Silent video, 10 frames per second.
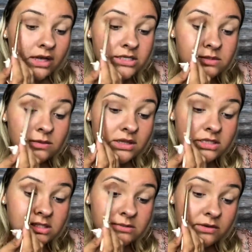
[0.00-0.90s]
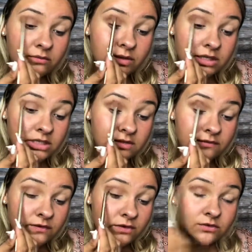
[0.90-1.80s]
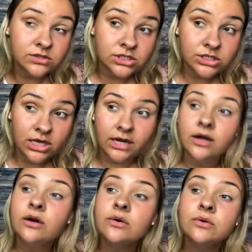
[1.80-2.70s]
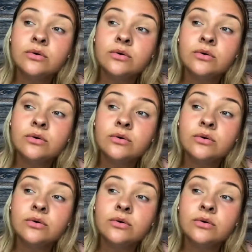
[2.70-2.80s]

I just want this to be a really diffused shadow.